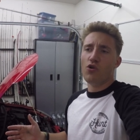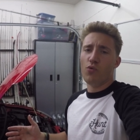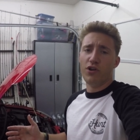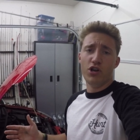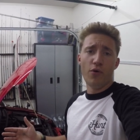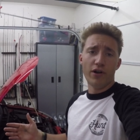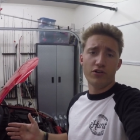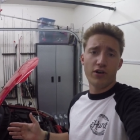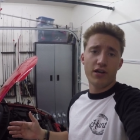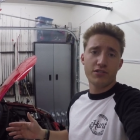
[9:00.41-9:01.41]
with no
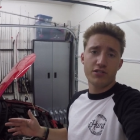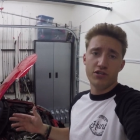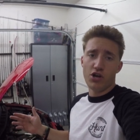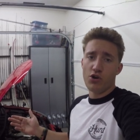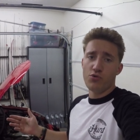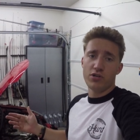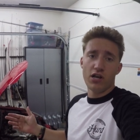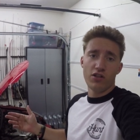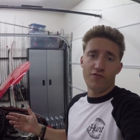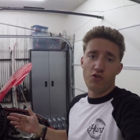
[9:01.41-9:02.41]
address, no
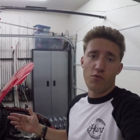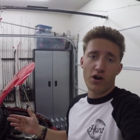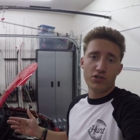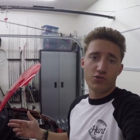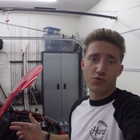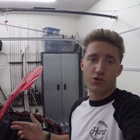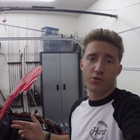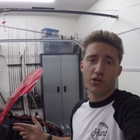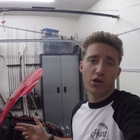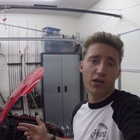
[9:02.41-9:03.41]
telephone wires going
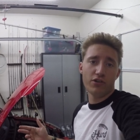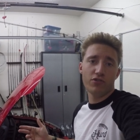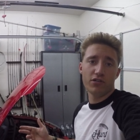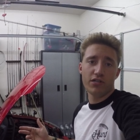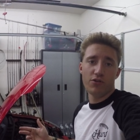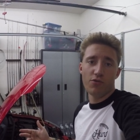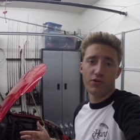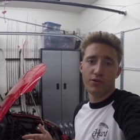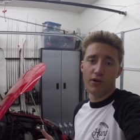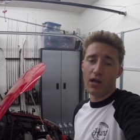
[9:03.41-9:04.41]
to it, no electricity
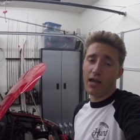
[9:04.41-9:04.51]
going to it.